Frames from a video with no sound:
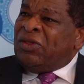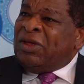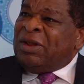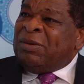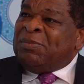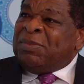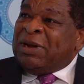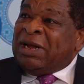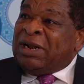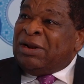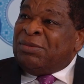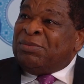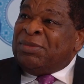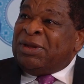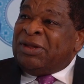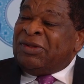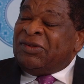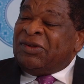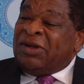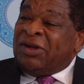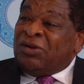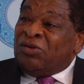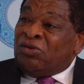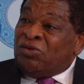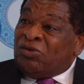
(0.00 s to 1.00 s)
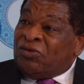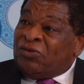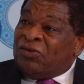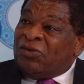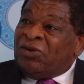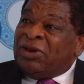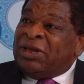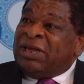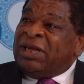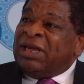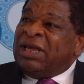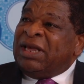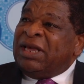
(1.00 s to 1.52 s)
that parliaments are
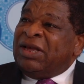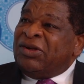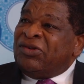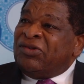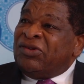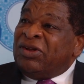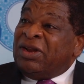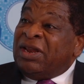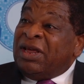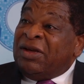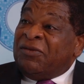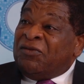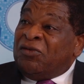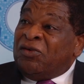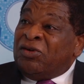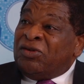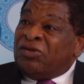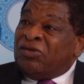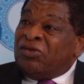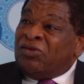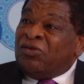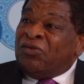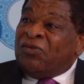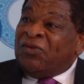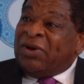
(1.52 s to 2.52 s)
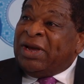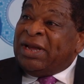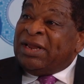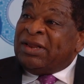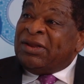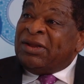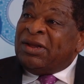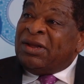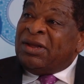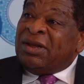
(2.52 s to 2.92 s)
usefully engaged in efforts to fight